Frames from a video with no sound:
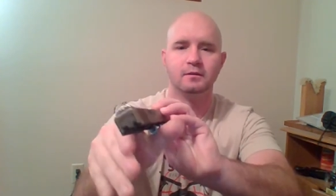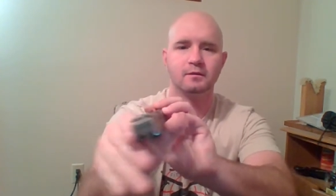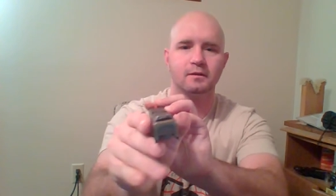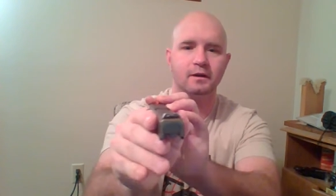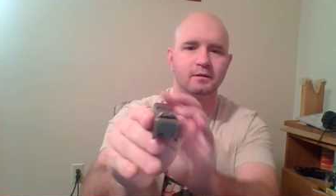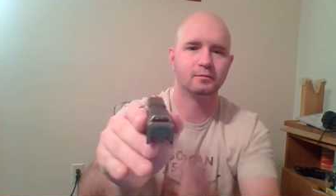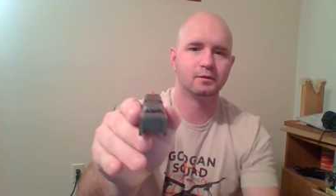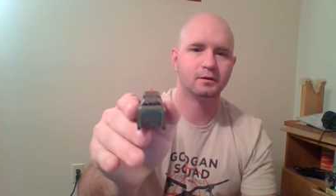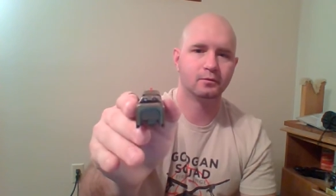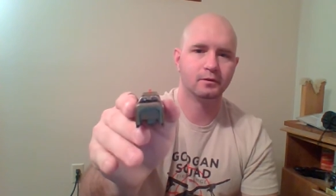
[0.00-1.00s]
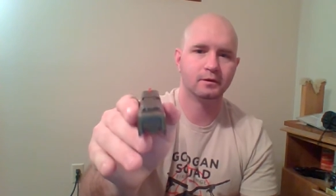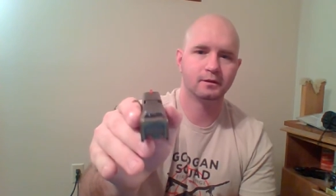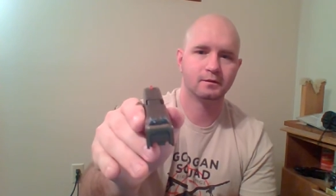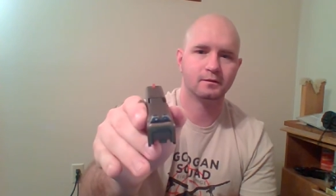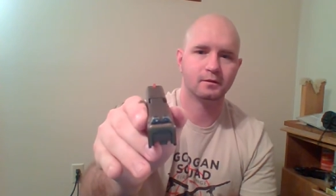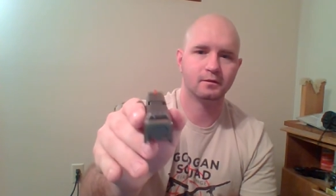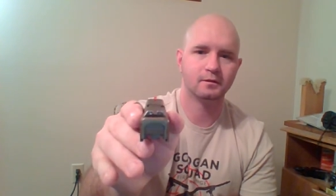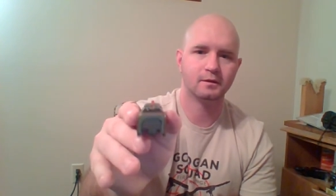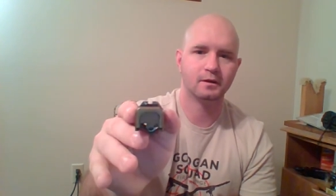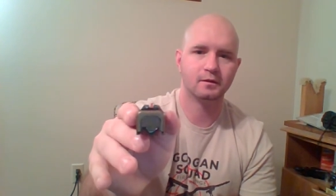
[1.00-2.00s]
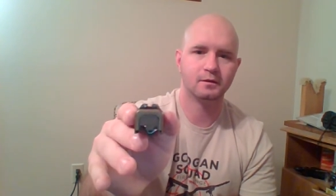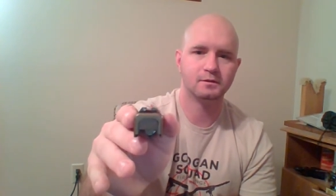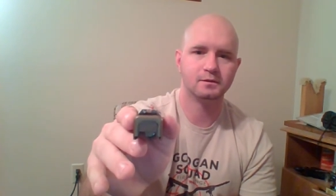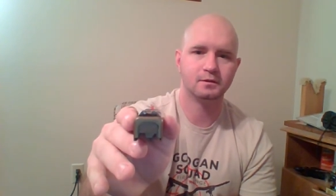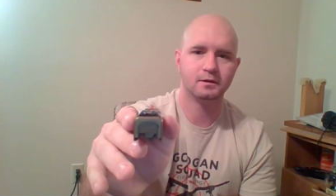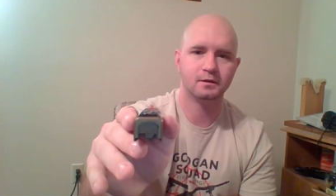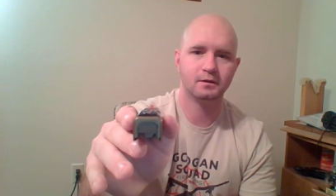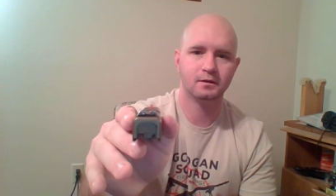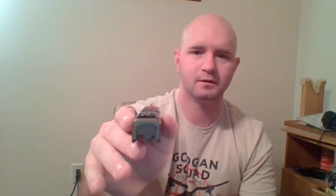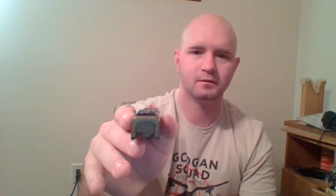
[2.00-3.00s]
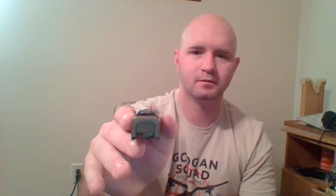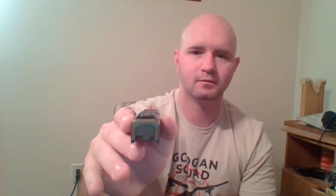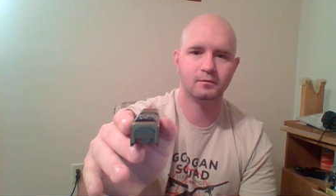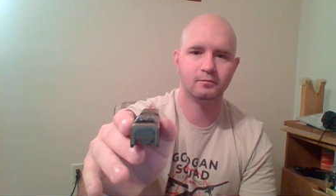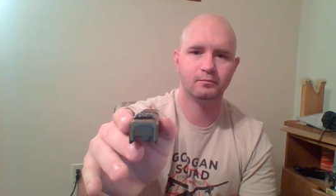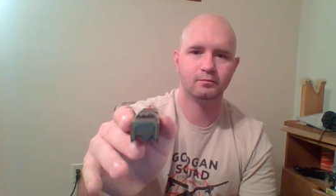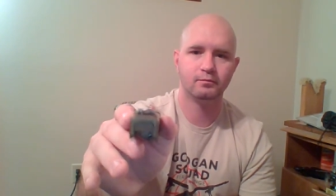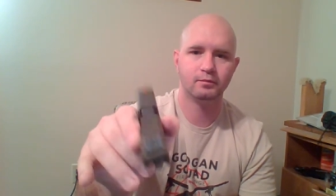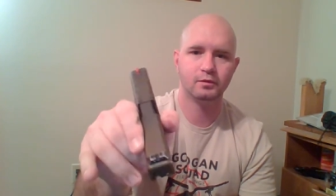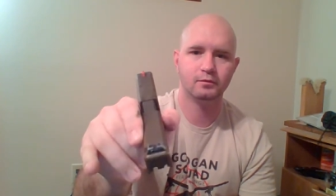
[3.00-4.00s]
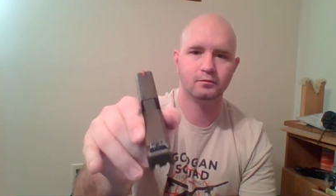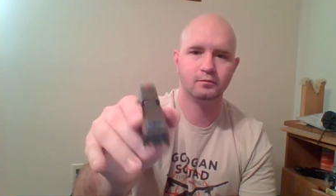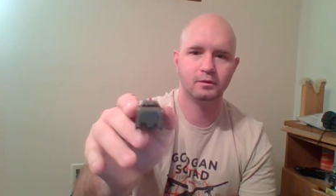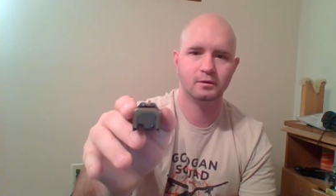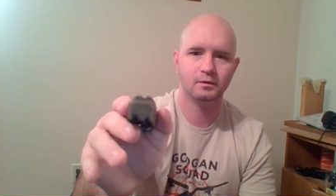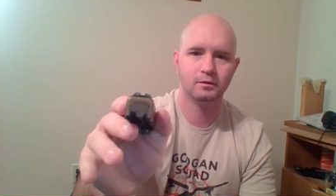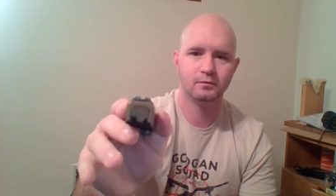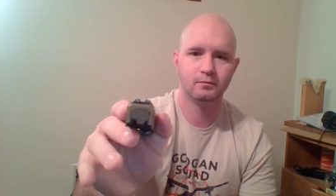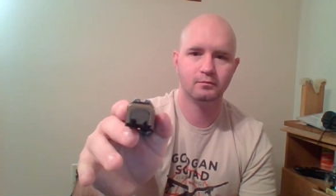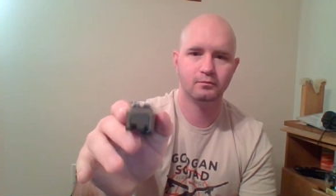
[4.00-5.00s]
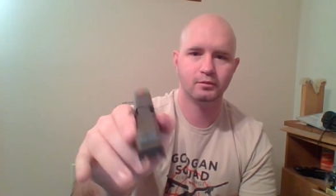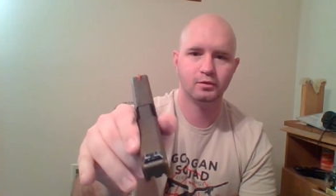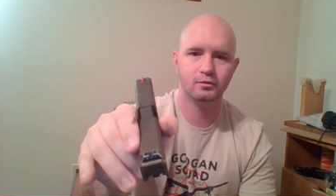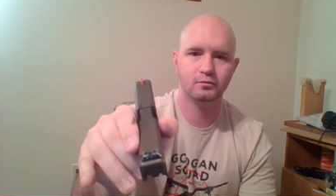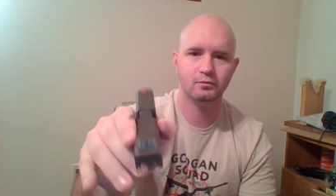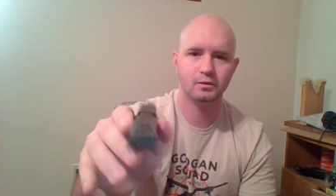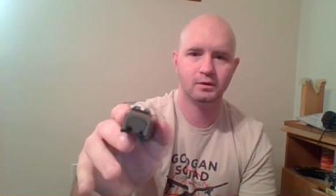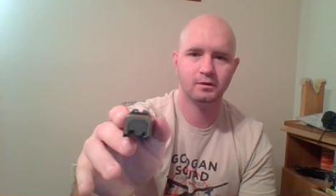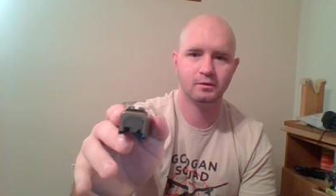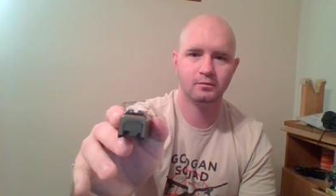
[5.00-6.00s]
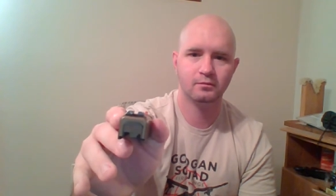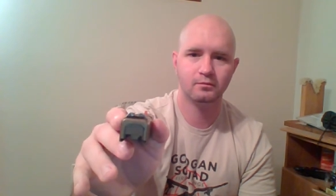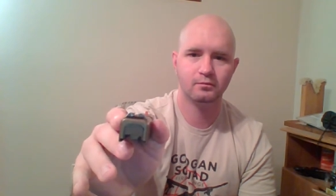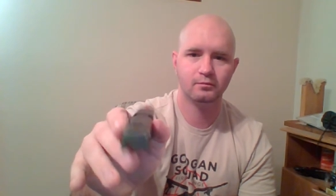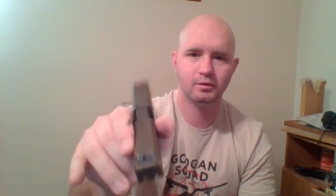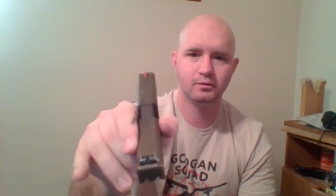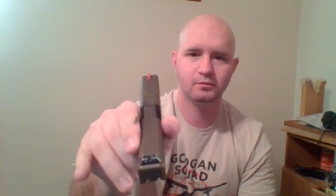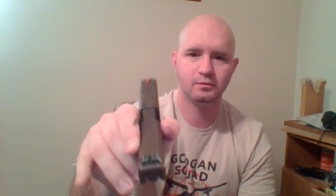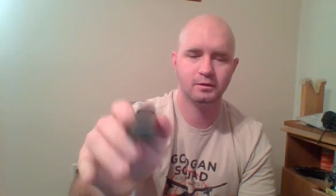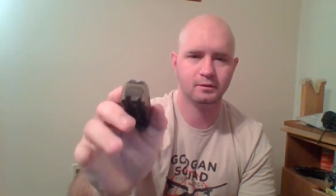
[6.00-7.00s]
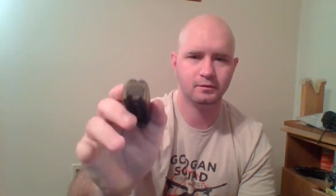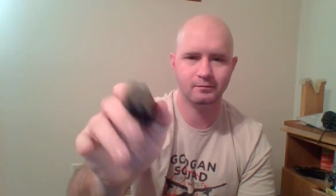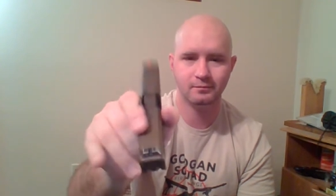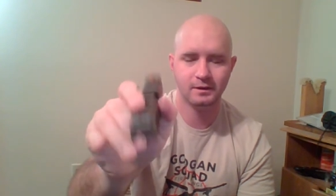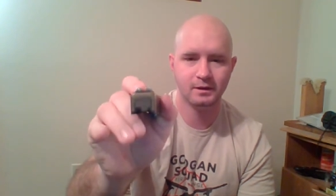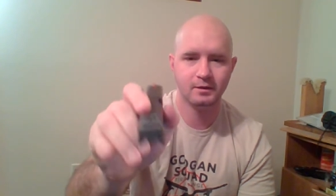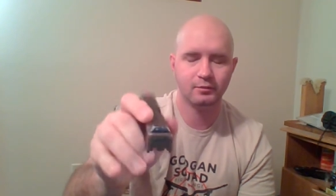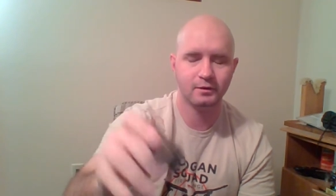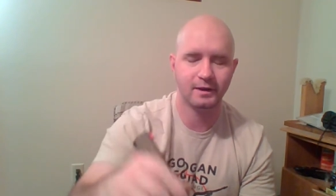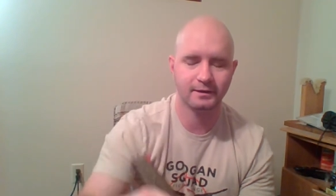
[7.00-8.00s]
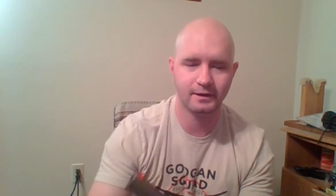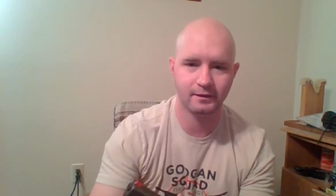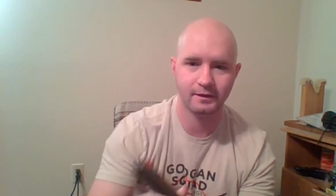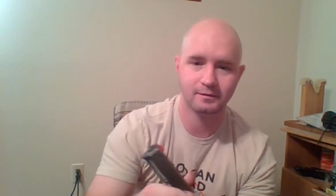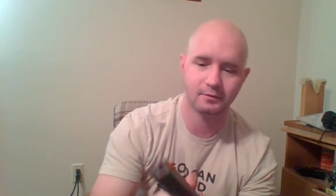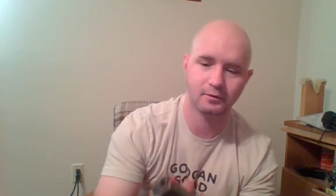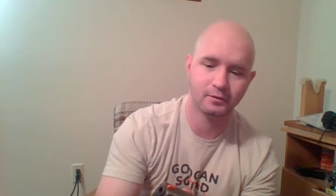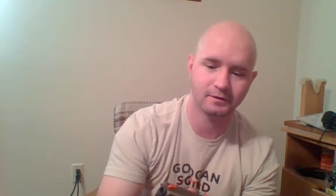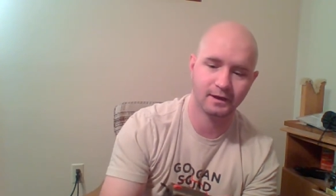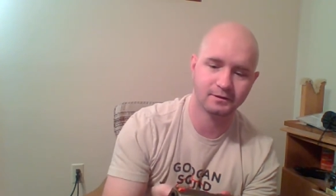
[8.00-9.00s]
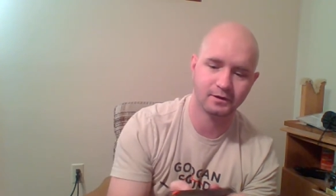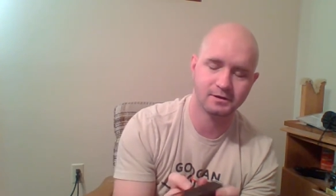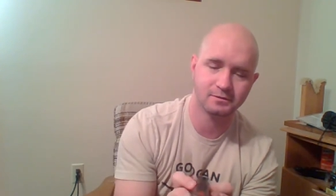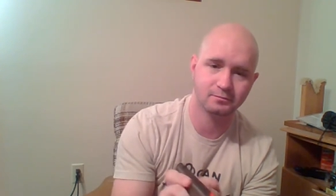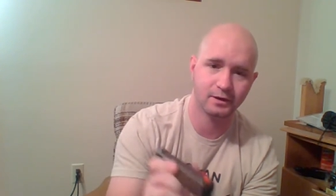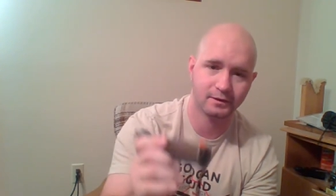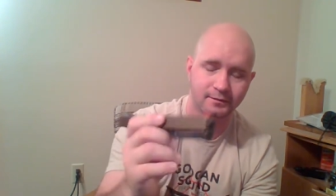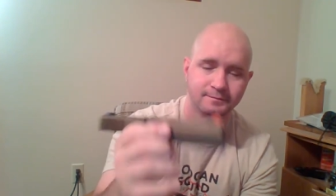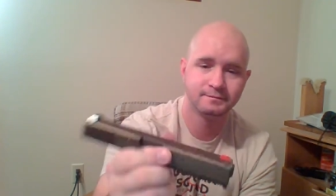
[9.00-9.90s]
slide is recoiling. So say you're shooting here, boom, boom, boom, you can bring it back down. That's a little exaggeration, but